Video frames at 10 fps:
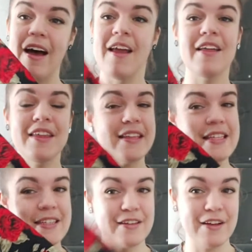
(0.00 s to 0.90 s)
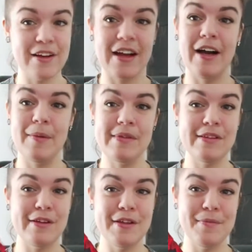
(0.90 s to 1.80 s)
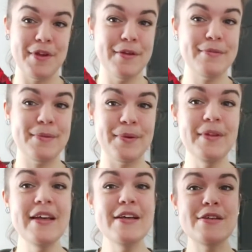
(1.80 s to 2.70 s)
and I think this is going to look absolutely beautiful.